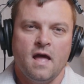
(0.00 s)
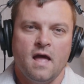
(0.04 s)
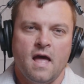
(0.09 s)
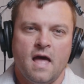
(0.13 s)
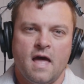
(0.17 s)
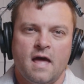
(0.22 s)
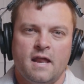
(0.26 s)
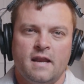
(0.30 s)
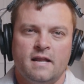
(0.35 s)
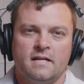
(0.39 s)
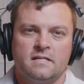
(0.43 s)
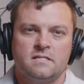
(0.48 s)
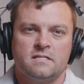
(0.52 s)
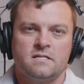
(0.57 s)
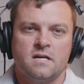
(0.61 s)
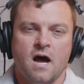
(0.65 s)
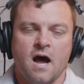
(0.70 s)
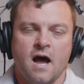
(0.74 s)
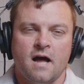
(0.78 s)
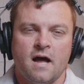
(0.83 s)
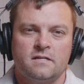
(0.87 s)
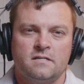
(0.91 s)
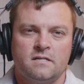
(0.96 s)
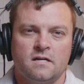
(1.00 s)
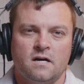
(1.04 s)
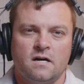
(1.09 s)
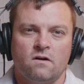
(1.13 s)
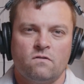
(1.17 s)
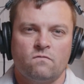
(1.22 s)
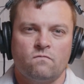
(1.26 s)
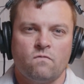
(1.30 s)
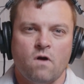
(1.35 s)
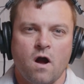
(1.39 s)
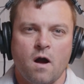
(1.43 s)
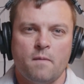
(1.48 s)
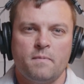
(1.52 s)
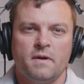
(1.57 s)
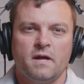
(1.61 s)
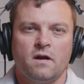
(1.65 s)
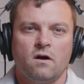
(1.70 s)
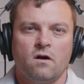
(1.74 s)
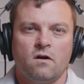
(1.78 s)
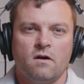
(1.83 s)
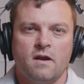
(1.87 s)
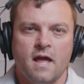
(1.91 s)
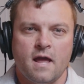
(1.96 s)
And it's not
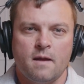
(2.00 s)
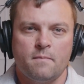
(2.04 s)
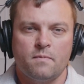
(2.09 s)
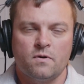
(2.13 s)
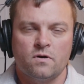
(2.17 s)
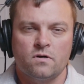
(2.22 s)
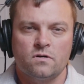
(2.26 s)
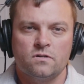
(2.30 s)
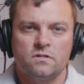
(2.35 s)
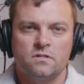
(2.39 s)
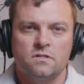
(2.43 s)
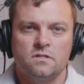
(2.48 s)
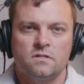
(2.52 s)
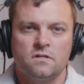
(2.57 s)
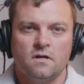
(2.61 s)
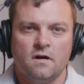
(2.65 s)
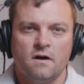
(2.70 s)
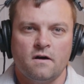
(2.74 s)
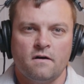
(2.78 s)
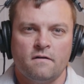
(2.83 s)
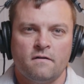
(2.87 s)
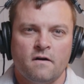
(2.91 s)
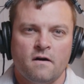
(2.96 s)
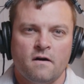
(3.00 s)
robbing our neighbors to